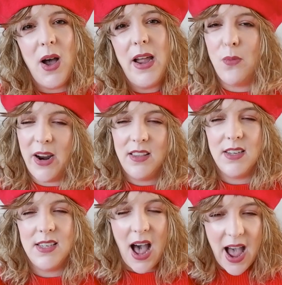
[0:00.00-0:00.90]
why I rank
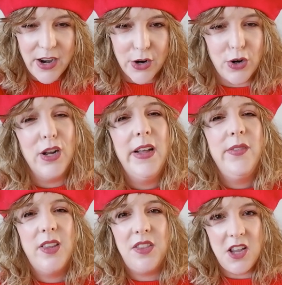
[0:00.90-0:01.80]
this higher
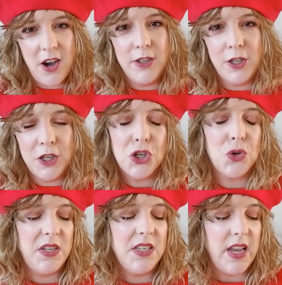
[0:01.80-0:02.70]
than the other
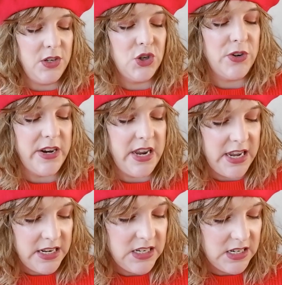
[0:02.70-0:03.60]
Catrice entry
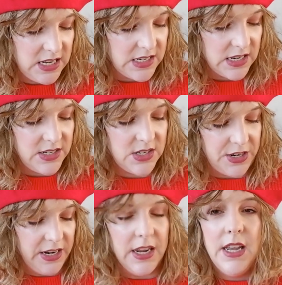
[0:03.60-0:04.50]
in today's
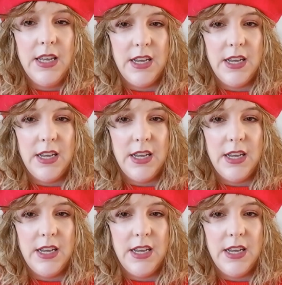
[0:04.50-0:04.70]
listing